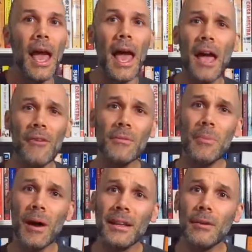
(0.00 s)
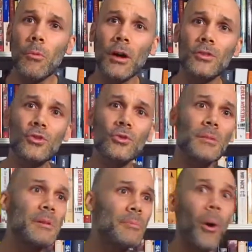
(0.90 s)
Everybody wants you to
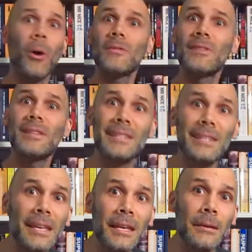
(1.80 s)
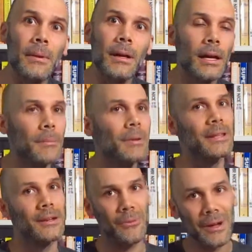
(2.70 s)
be part of the team, but they
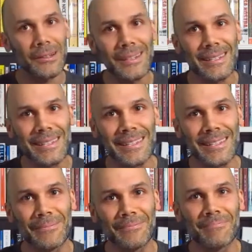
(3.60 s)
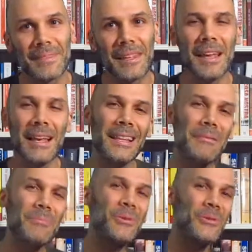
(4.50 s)
don't want criticism. Let
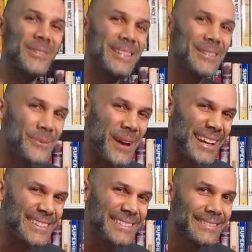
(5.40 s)
me put it to you this way.